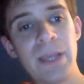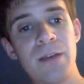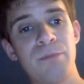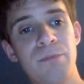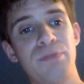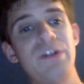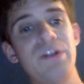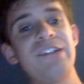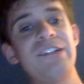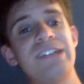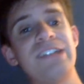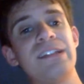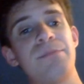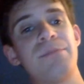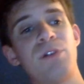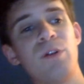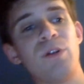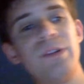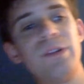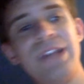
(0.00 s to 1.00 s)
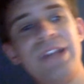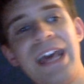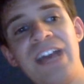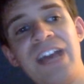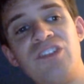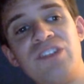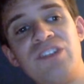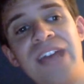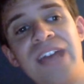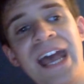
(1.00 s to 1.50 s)
Priest ended up holding
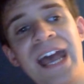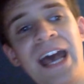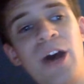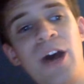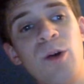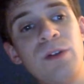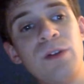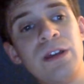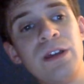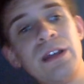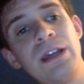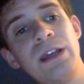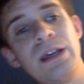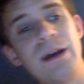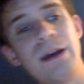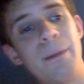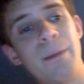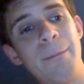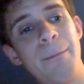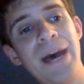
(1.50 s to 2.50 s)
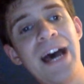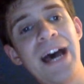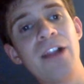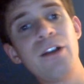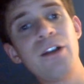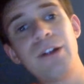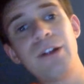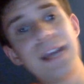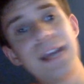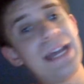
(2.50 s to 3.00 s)
Edge down.
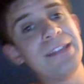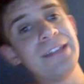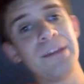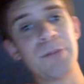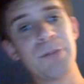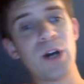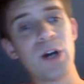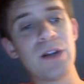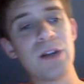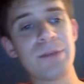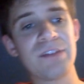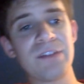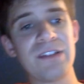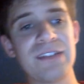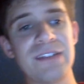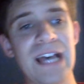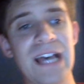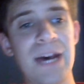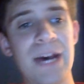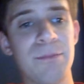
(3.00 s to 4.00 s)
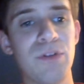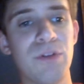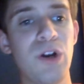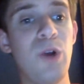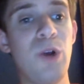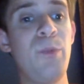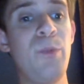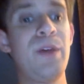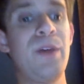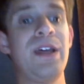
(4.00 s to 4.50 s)
Balor ended up going up to the top
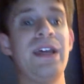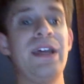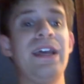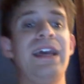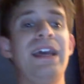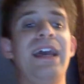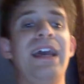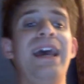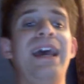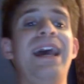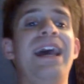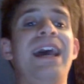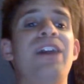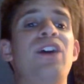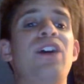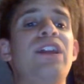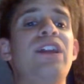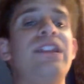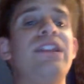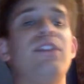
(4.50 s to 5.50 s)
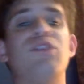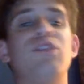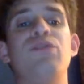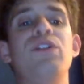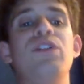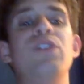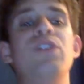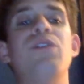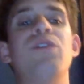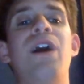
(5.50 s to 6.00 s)
rope and hit the
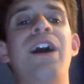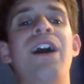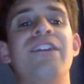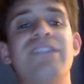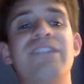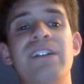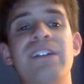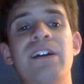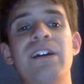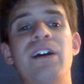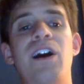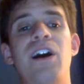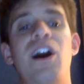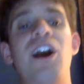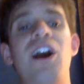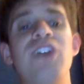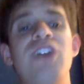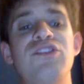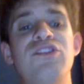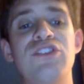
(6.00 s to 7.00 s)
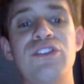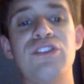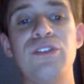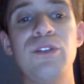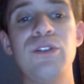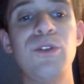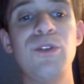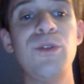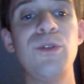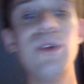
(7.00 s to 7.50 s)
coup de grace
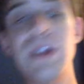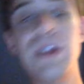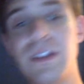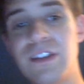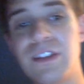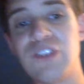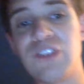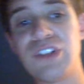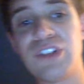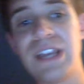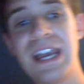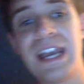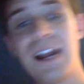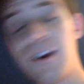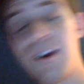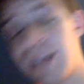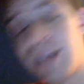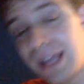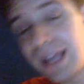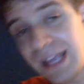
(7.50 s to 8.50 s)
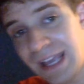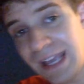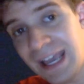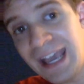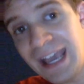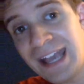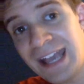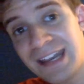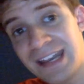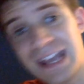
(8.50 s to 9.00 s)
onto the chair
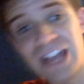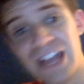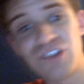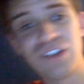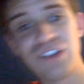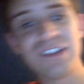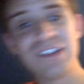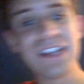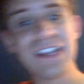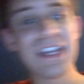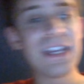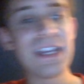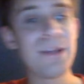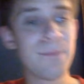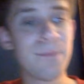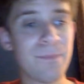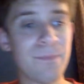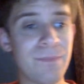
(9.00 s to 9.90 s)
and Edge's knee.